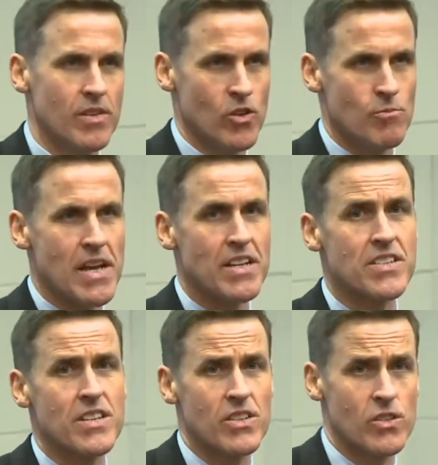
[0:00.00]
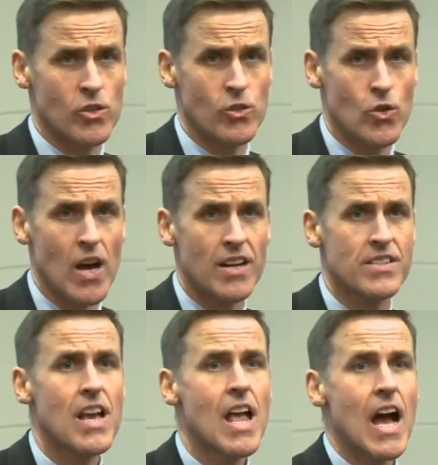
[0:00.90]
new medicines and new
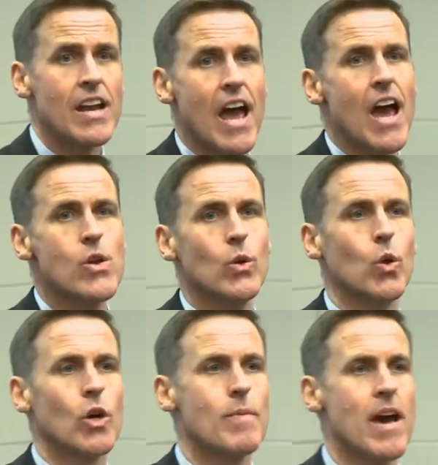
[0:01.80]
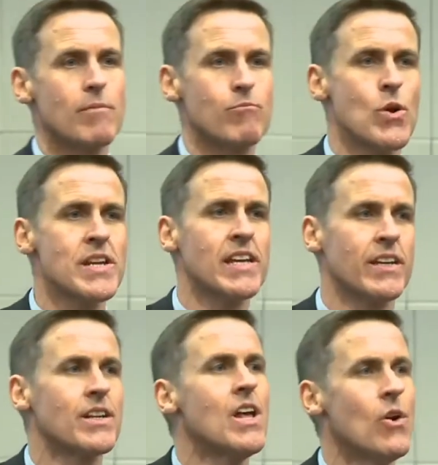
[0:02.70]
drugs and how you look about bringing
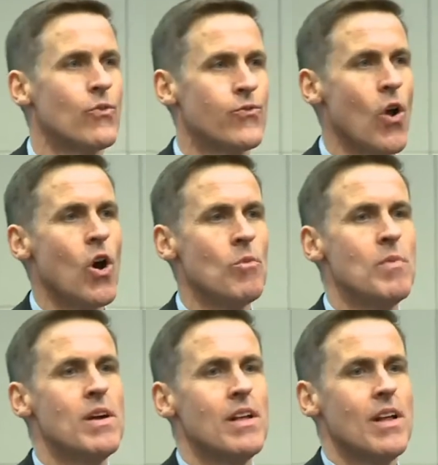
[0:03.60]
it from